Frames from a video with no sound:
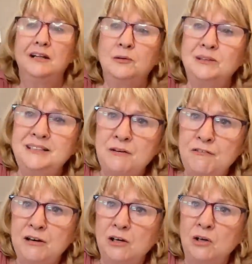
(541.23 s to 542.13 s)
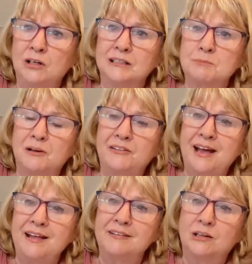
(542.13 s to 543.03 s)
There was different colours, but
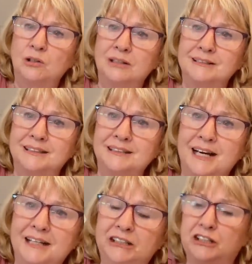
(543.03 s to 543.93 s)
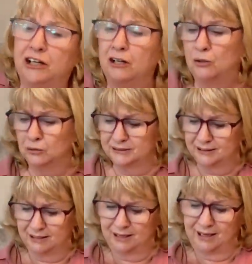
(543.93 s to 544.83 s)
they're the colours that I chose.